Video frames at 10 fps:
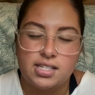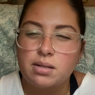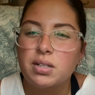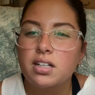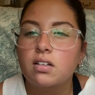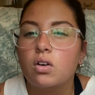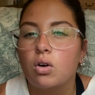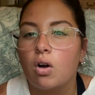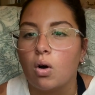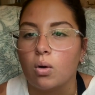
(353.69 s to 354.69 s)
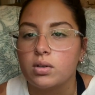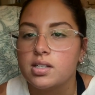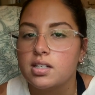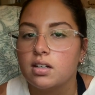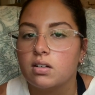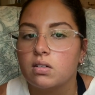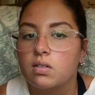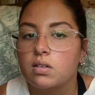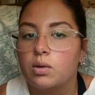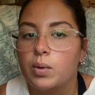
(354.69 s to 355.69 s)
seemed like a little cold still
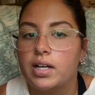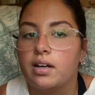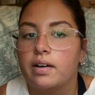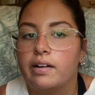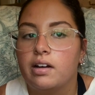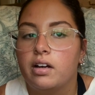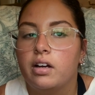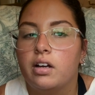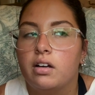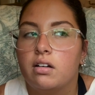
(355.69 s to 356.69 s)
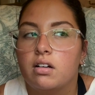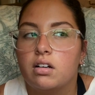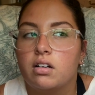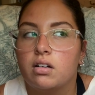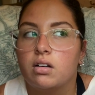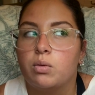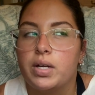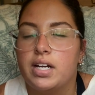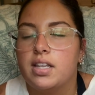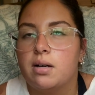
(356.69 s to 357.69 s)
when we
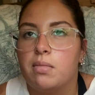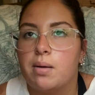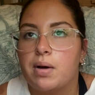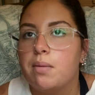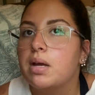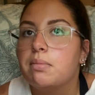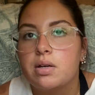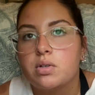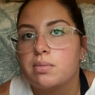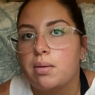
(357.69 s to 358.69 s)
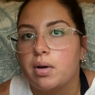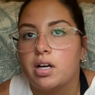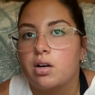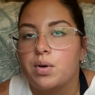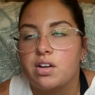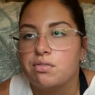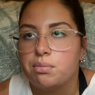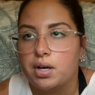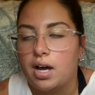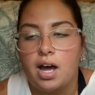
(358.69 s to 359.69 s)
heated them up. Maybe it was my microwave,
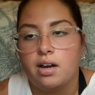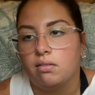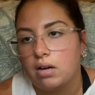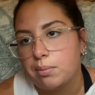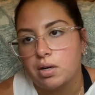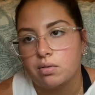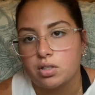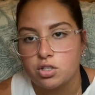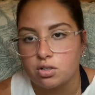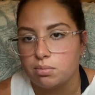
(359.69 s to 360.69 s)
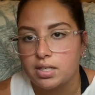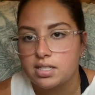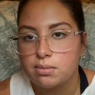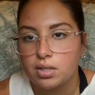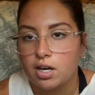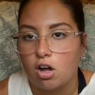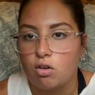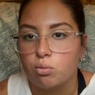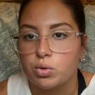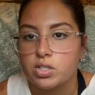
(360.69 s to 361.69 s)
but I'm not really sure, but it seems like all
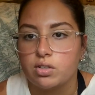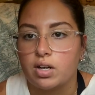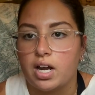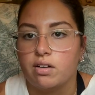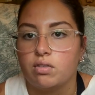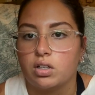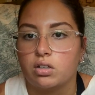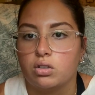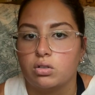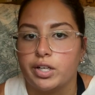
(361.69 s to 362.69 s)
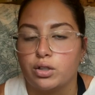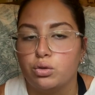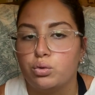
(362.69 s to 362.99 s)
of them were still kind of a little like